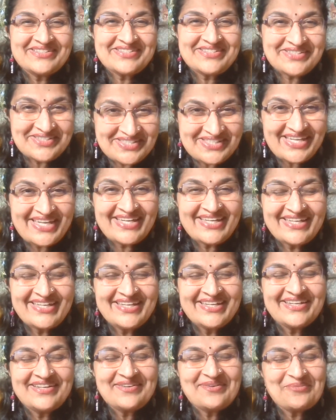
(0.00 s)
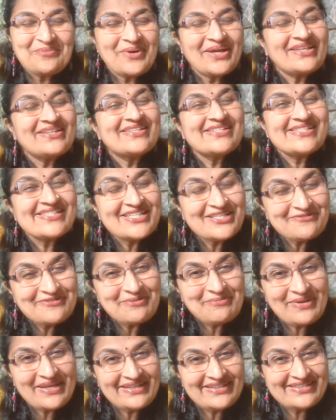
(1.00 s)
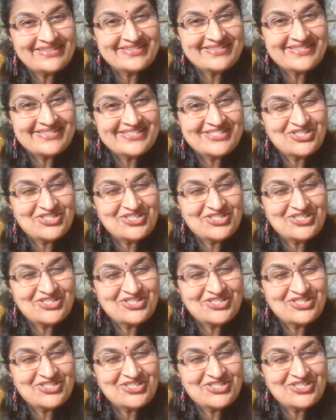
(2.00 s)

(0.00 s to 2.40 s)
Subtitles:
Today, when the silver medalist